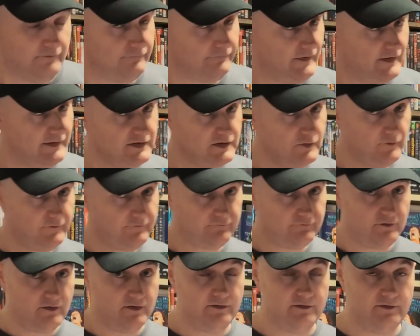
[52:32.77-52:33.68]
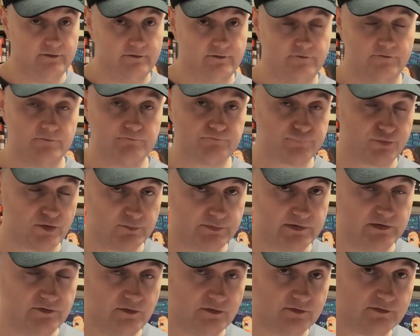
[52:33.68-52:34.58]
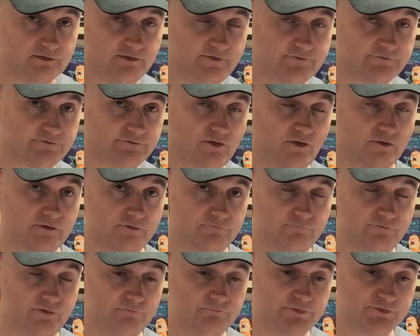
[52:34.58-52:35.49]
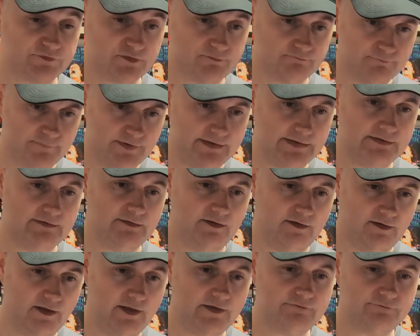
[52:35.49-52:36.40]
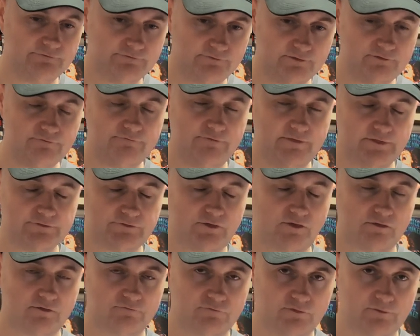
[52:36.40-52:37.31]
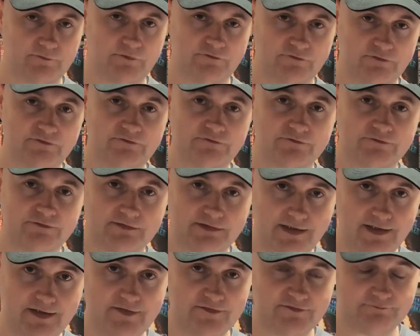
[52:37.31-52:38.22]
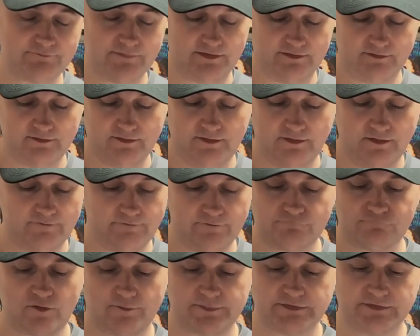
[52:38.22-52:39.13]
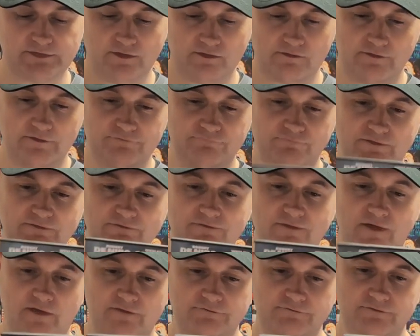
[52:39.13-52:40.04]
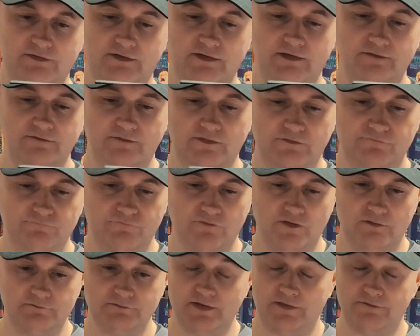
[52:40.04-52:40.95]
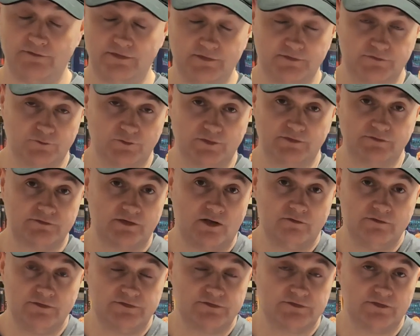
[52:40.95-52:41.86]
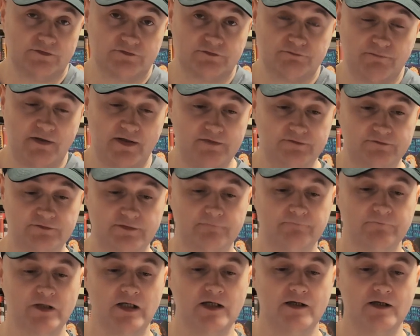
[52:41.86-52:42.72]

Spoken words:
Tenuous, probably not classed as a horror film, but to me, I do think it's a horror film because it scares me. I think Robert De Niro is fantastic in this film. I think it's one of Tony Scott's best.